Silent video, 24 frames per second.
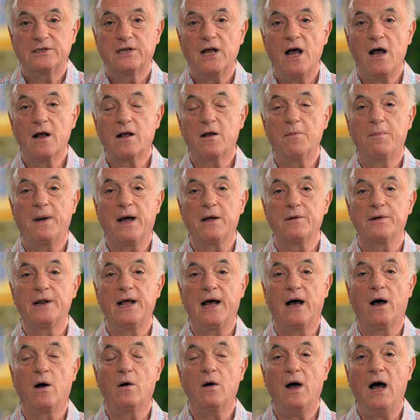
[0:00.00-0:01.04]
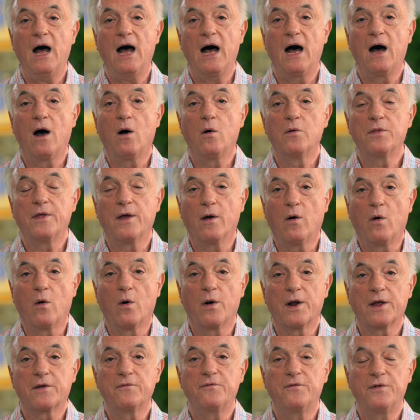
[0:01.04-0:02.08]
talk about now how the
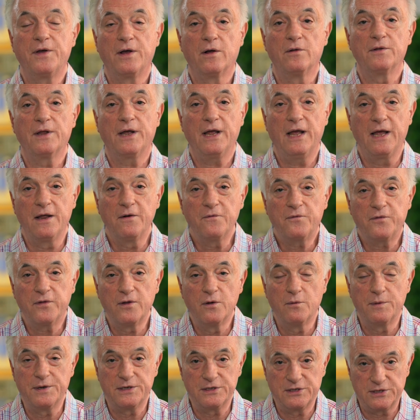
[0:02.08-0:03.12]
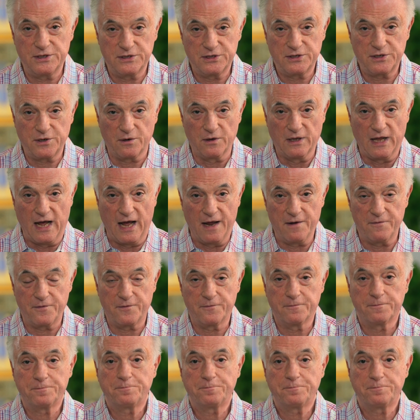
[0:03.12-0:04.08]
auric field influences your life.